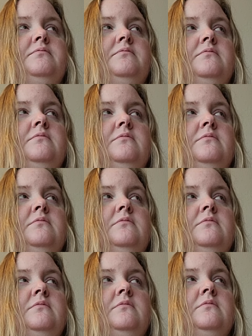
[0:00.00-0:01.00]

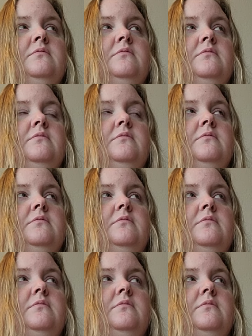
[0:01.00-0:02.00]

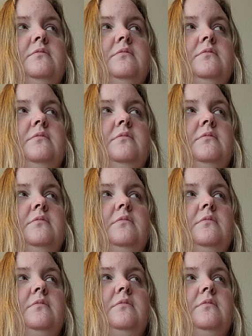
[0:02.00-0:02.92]
Nothing is said.